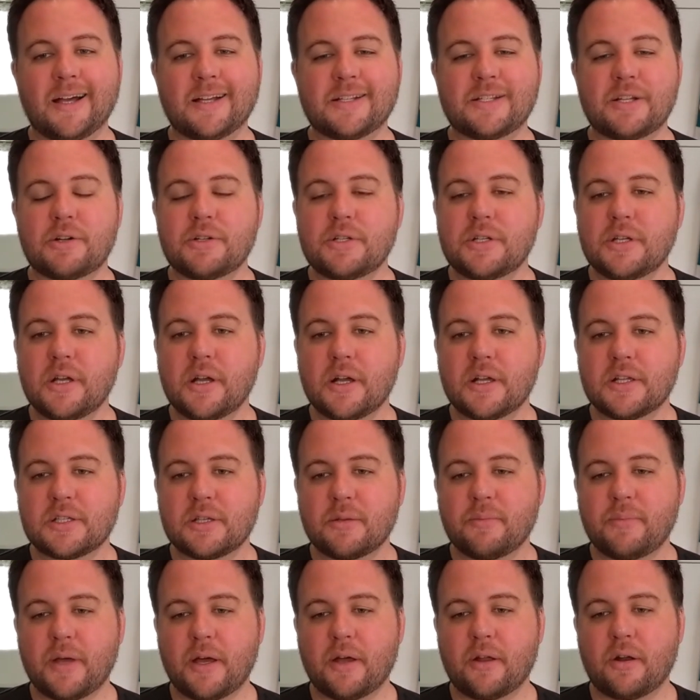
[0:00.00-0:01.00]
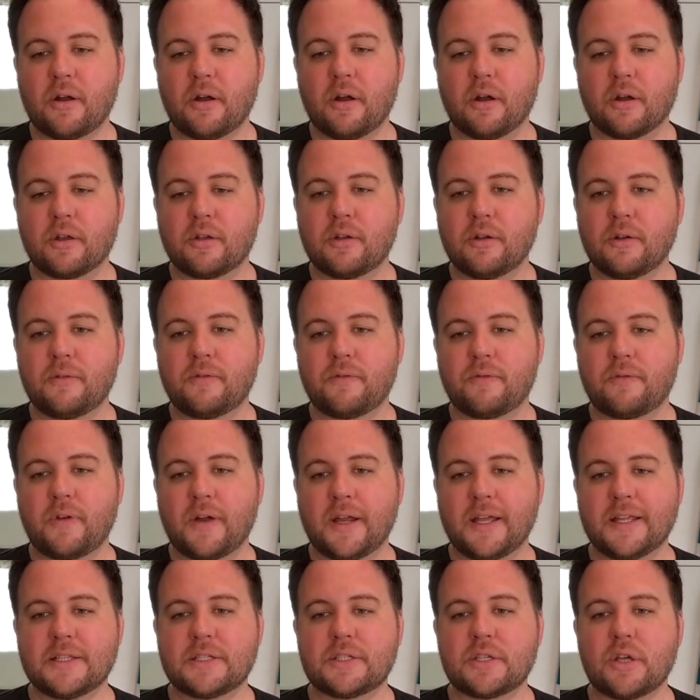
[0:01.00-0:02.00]
Talk to you guys about our good
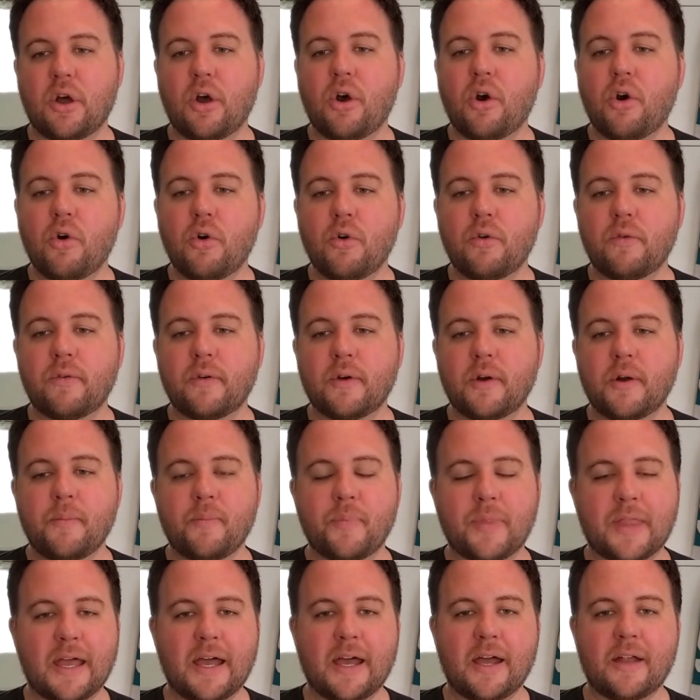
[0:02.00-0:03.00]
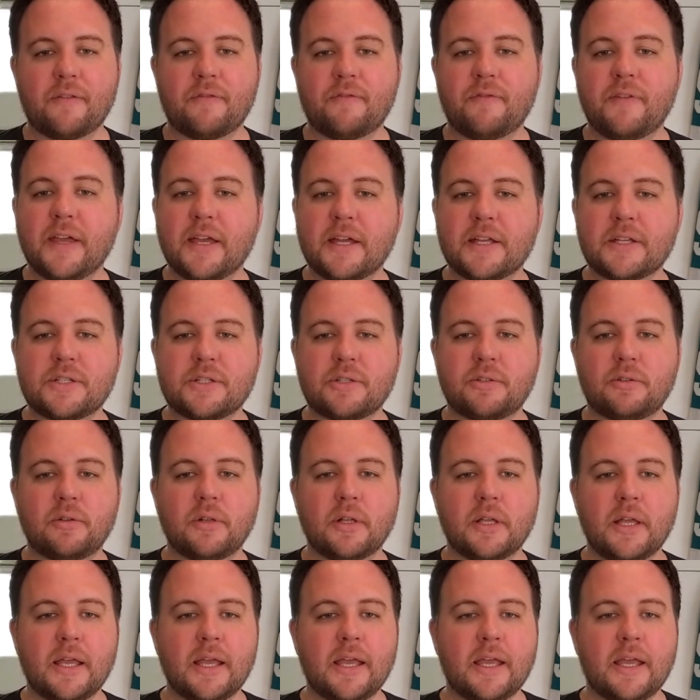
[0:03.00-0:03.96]
friends over at FanDuel.